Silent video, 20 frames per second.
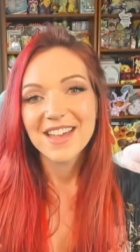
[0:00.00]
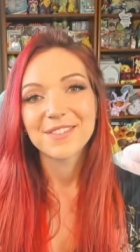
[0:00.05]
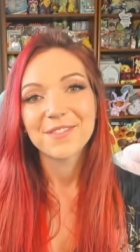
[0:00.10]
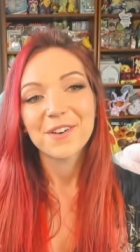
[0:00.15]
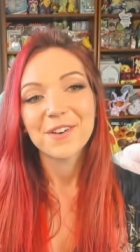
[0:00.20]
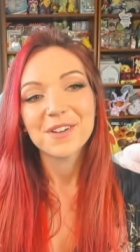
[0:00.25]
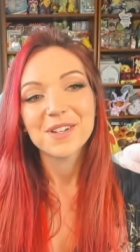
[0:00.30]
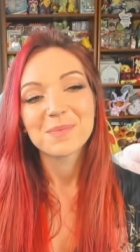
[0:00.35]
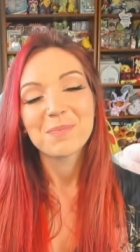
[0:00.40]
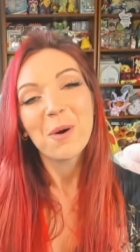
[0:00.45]
As
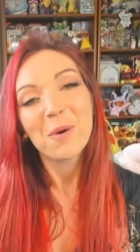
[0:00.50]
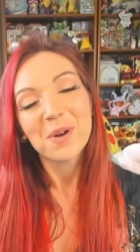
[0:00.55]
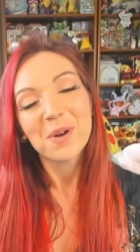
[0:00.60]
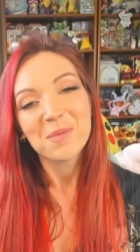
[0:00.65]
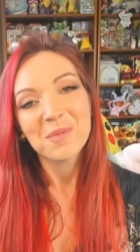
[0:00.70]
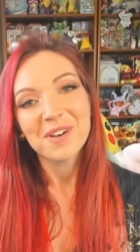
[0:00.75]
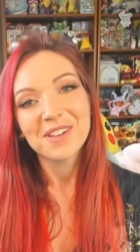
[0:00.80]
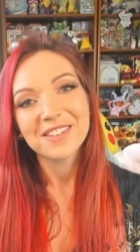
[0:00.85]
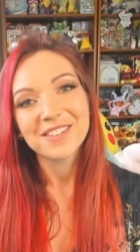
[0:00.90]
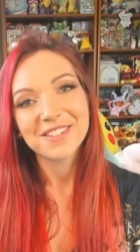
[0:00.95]
far as
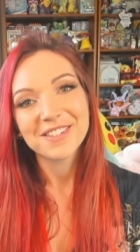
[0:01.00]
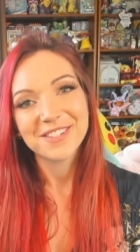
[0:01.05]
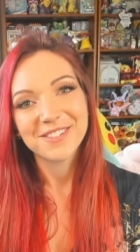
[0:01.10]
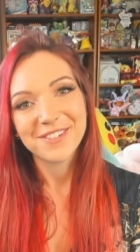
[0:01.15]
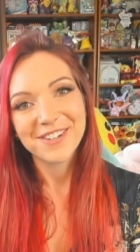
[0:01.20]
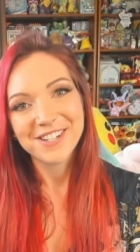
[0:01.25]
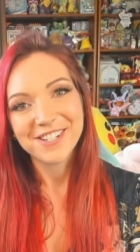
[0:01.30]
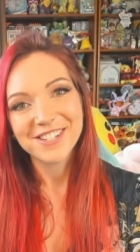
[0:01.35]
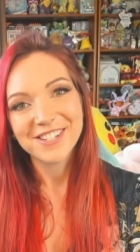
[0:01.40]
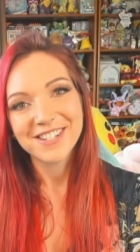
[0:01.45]
Pokemon
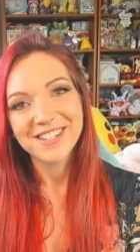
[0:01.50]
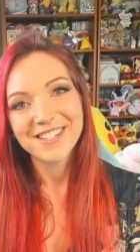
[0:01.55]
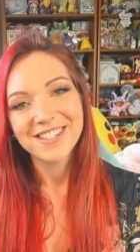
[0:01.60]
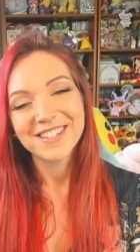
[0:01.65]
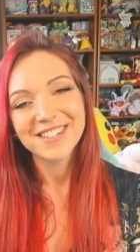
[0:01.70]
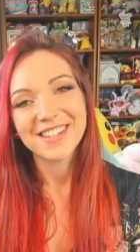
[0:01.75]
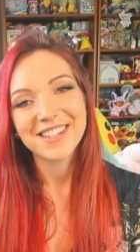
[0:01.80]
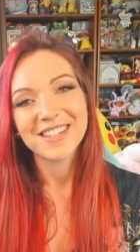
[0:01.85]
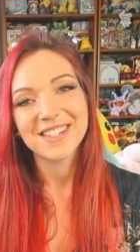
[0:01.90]
illustrations,